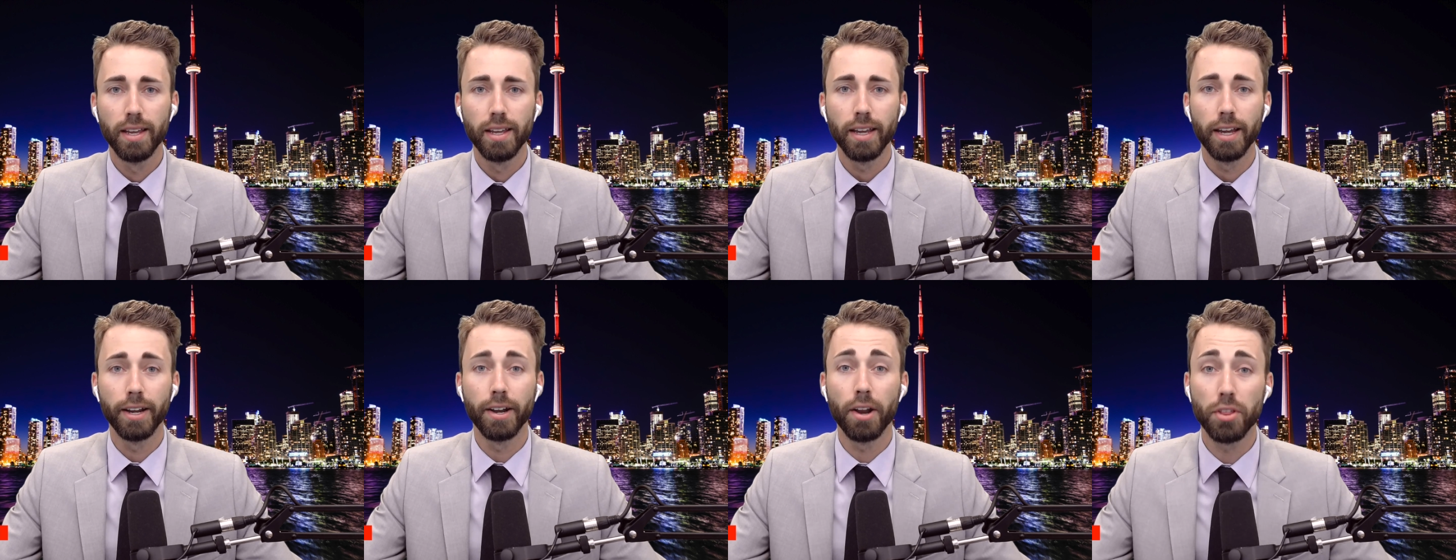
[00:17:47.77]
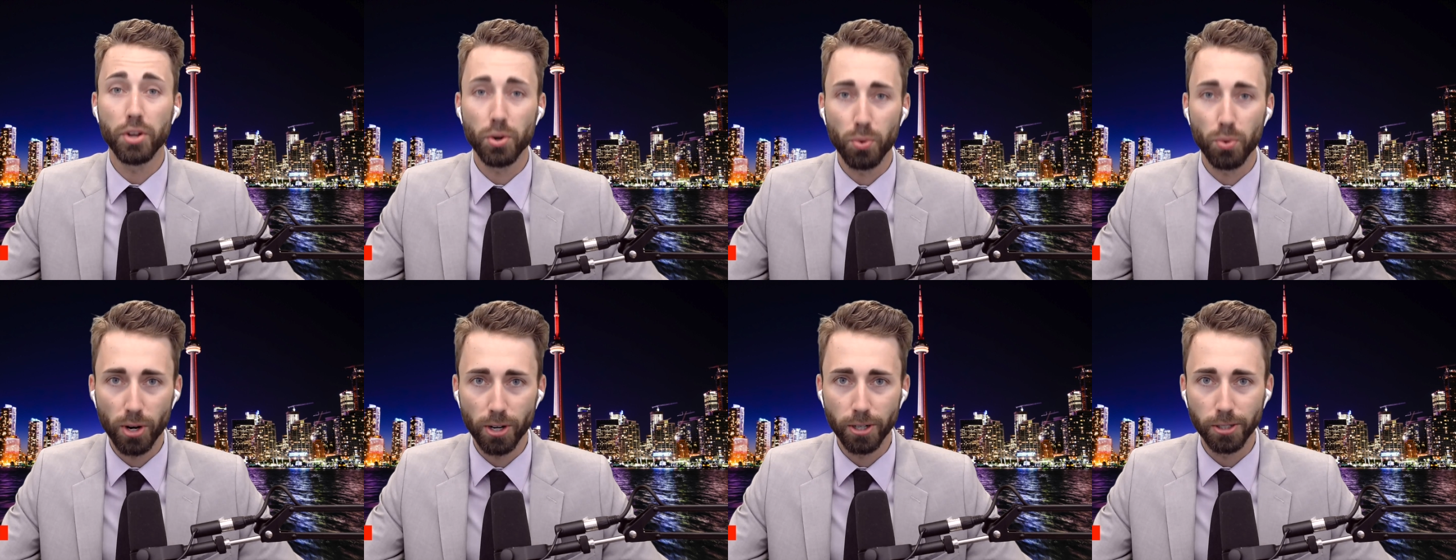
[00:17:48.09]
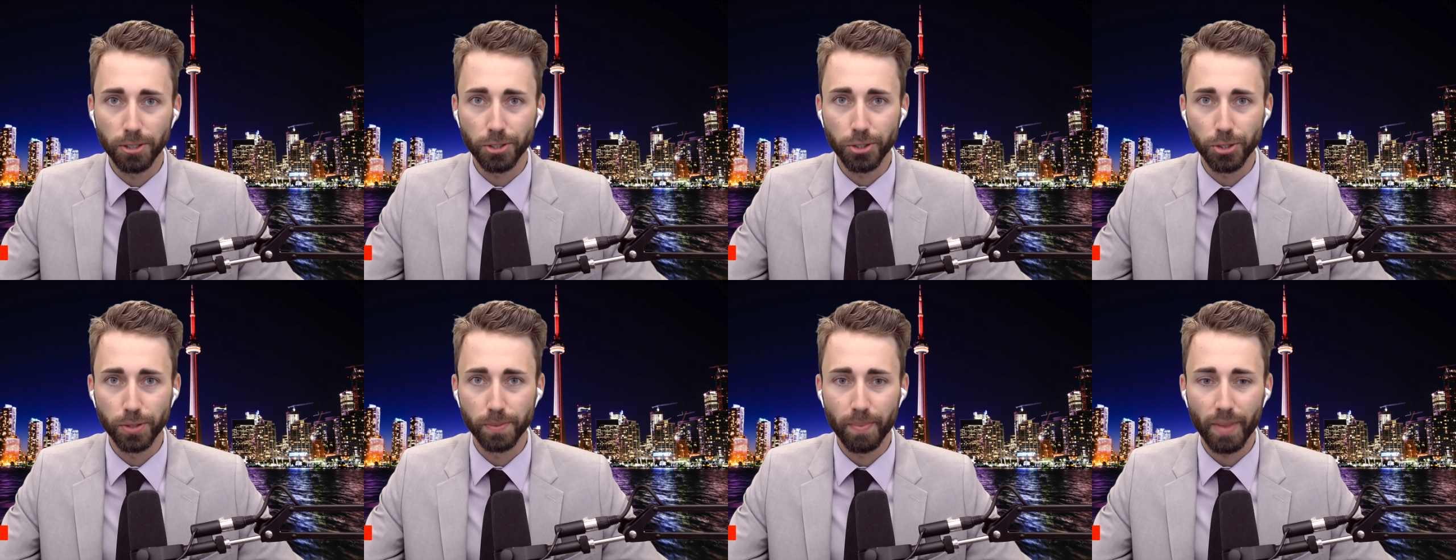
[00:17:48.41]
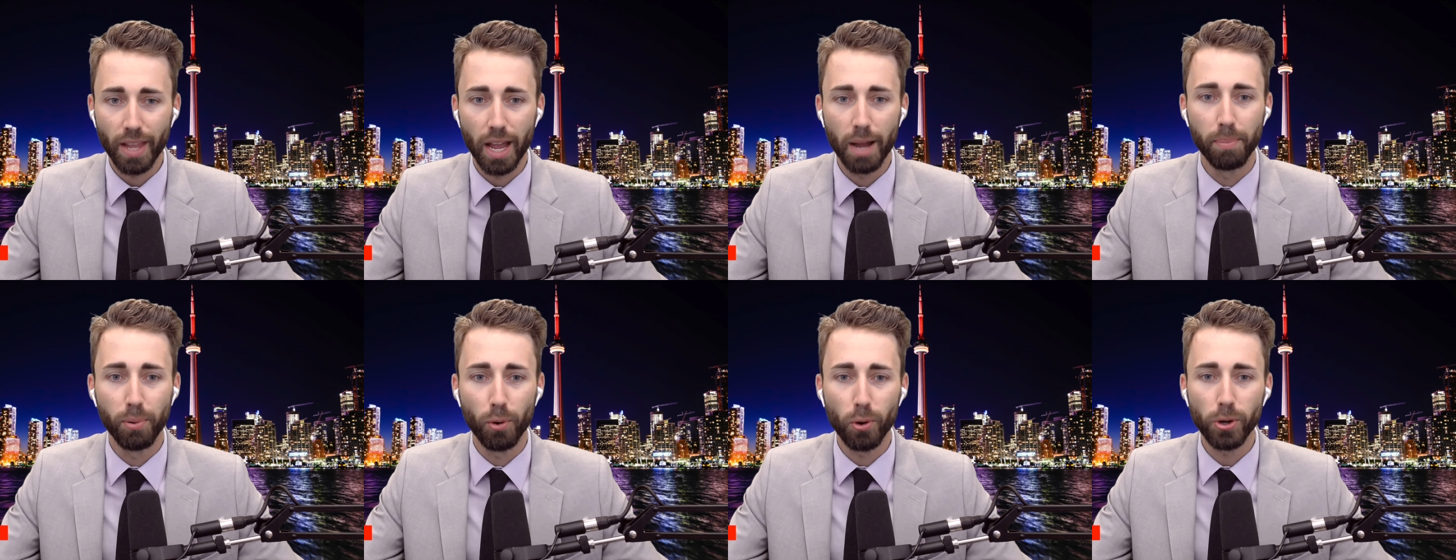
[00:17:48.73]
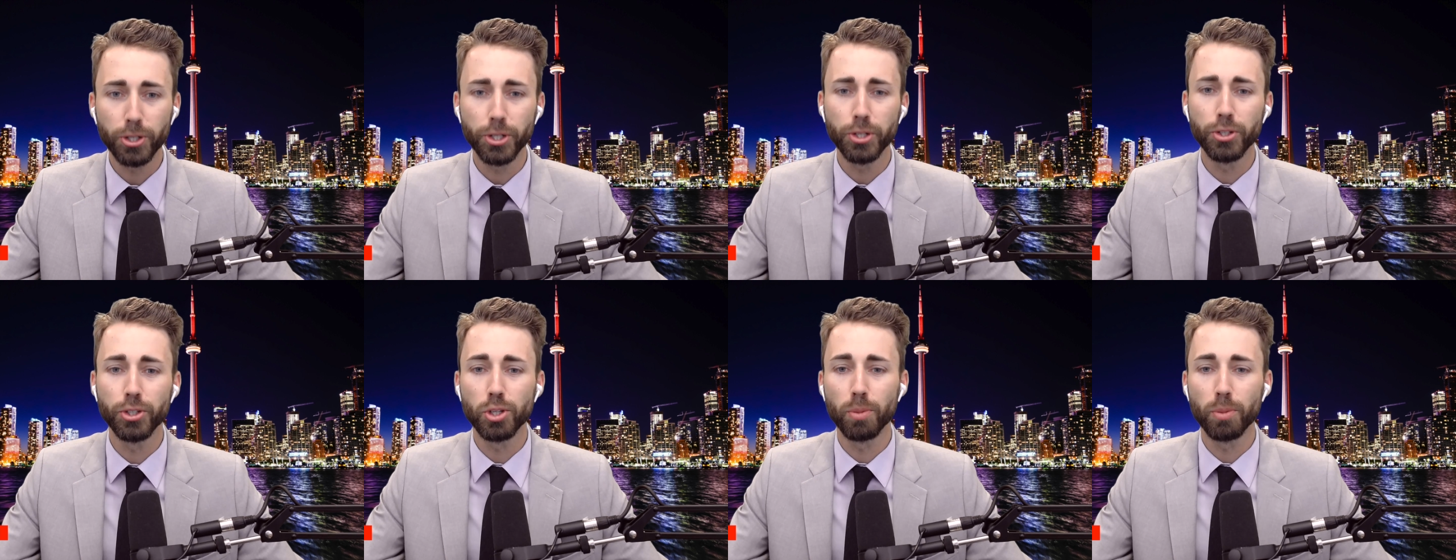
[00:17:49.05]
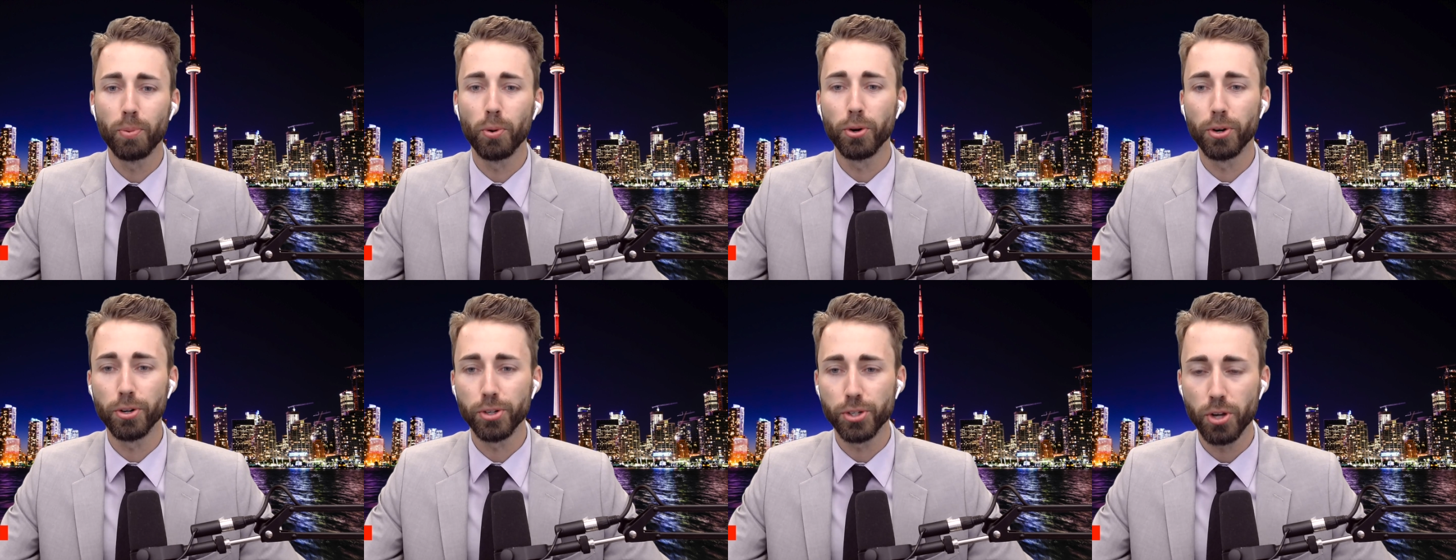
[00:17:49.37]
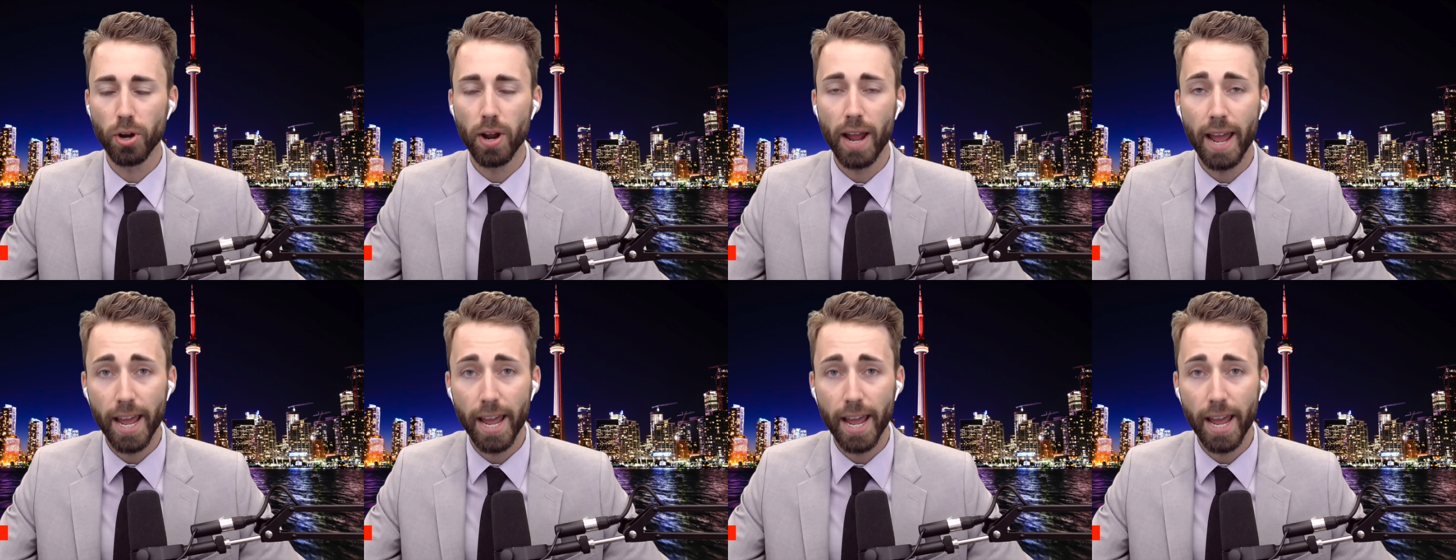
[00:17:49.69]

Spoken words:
In other words, abortion supporters are